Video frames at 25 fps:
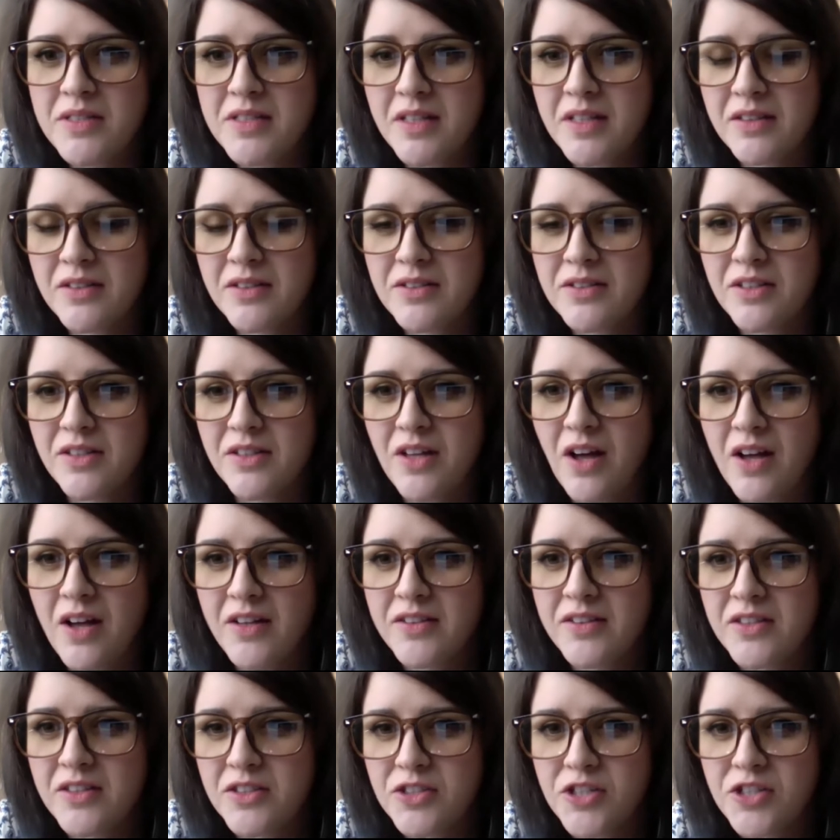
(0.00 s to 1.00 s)
there's a lot
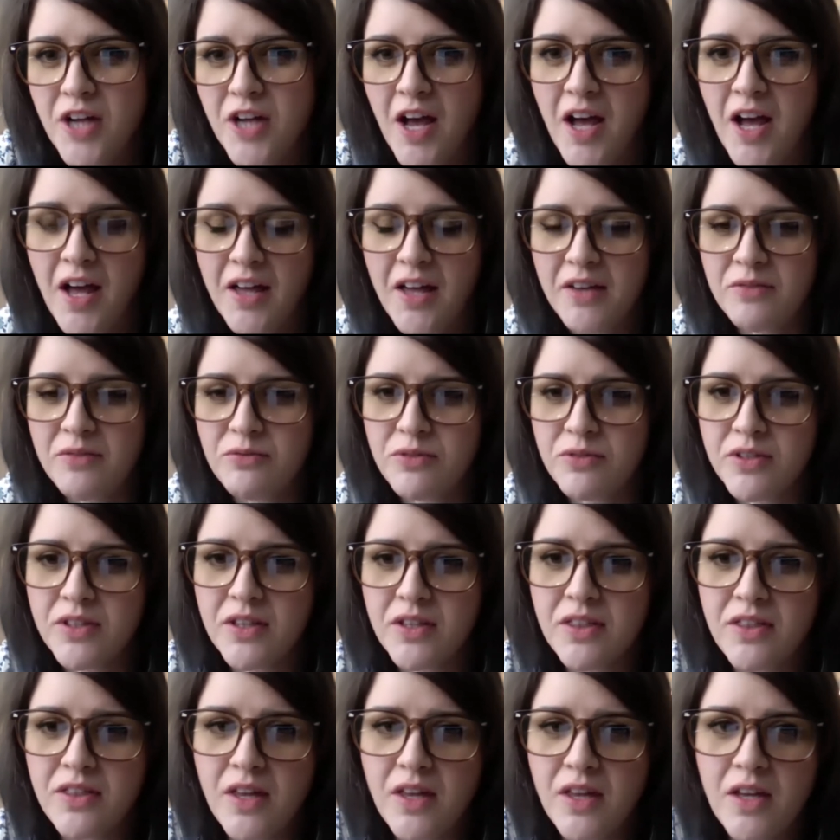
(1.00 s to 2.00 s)
in the chat. Really
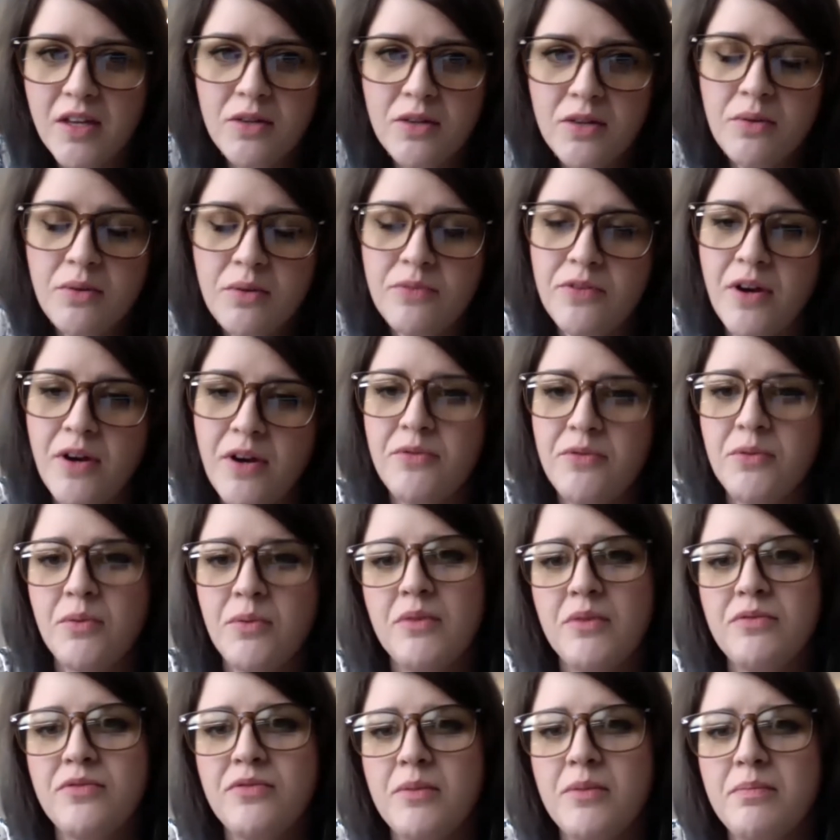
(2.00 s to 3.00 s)
thank you for
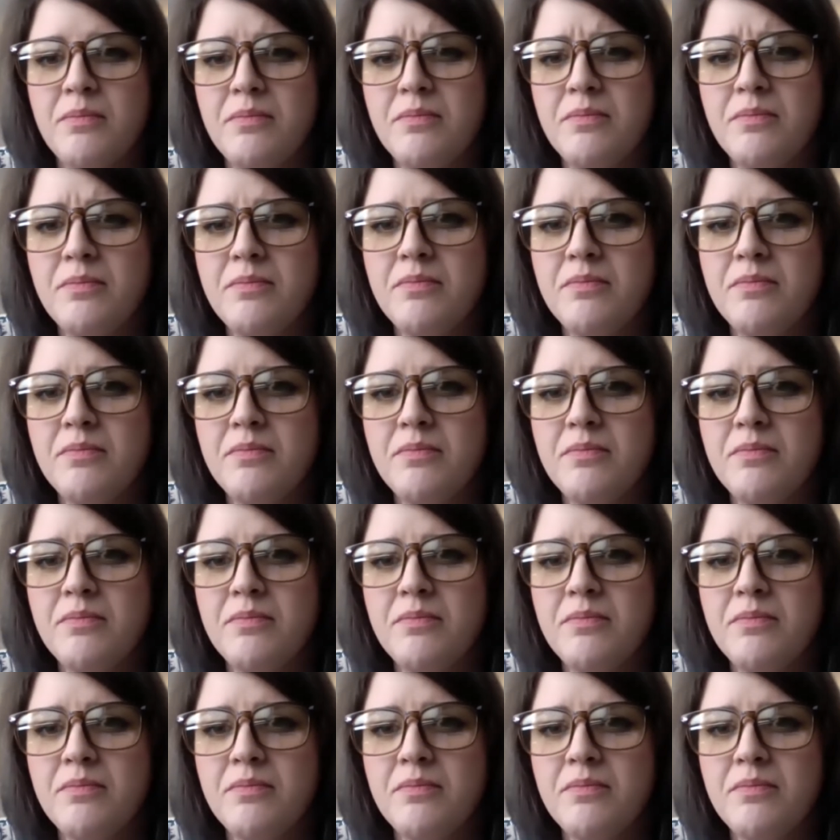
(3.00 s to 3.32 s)
everyone for